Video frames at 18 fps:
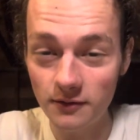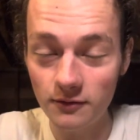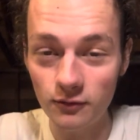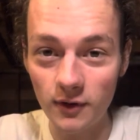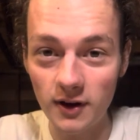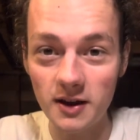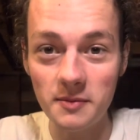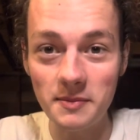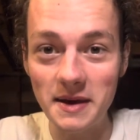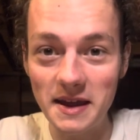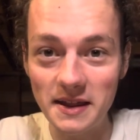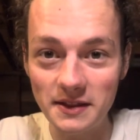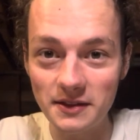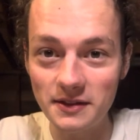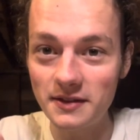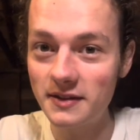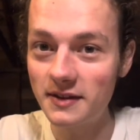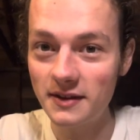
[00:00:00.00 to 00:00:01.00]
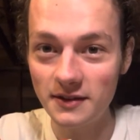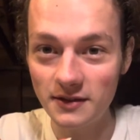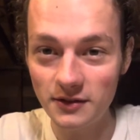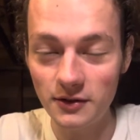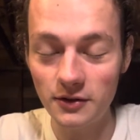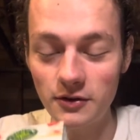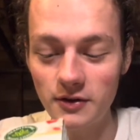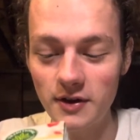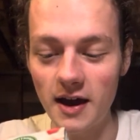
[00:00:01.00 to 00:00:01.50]
recommend
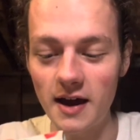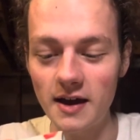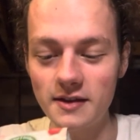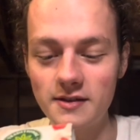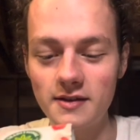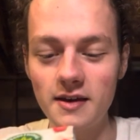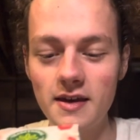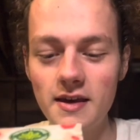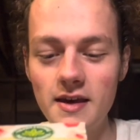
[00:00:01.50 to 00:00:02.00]
to you guys.